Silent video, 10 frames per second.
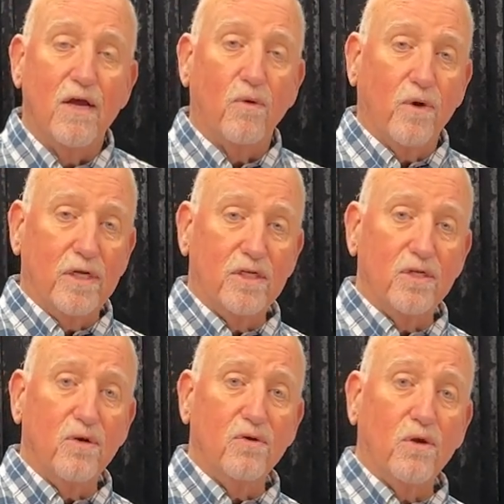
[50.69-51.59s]
We're going to
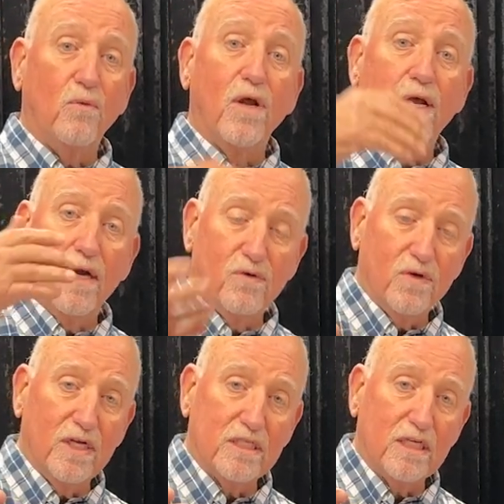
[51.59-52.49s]
do the
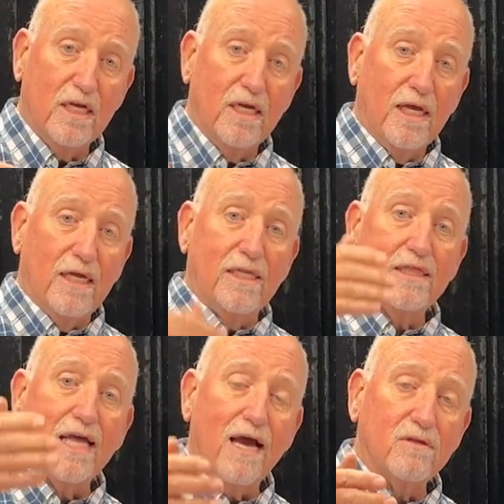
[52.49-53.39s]
100s and the
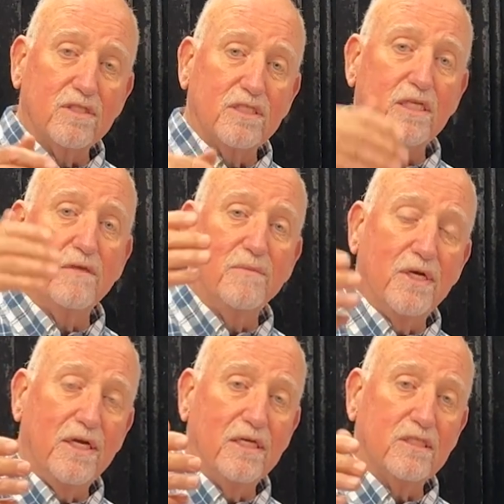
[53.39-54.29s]
thousands and the
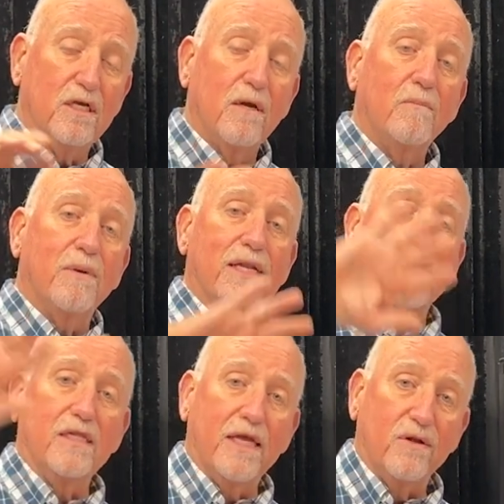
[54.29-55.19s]
millions, but in a
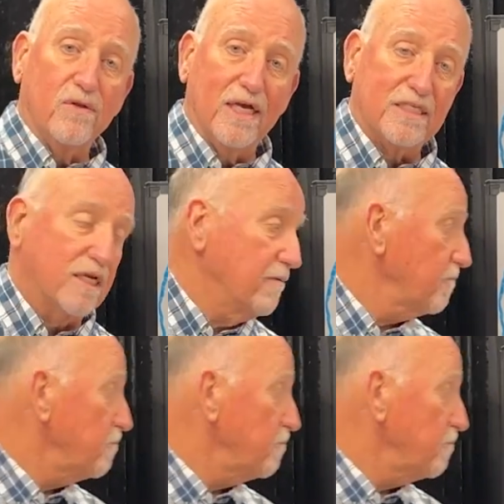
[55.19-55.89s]
later lesson.